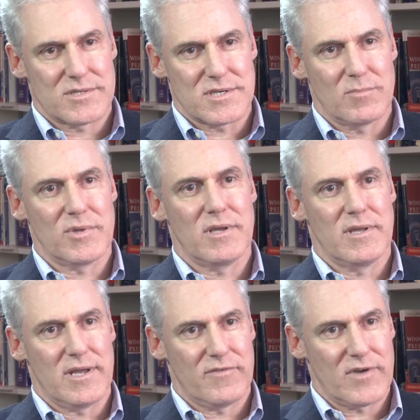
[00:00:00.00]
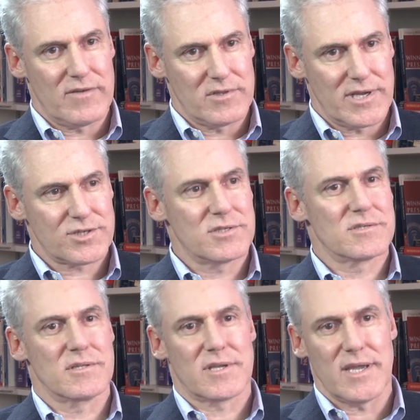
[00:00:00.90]
Assembly in the '85
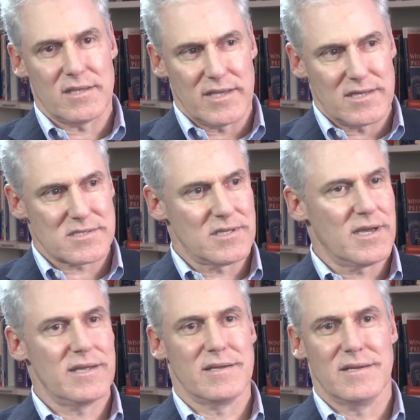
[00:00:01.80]
elections and the Kane landslide,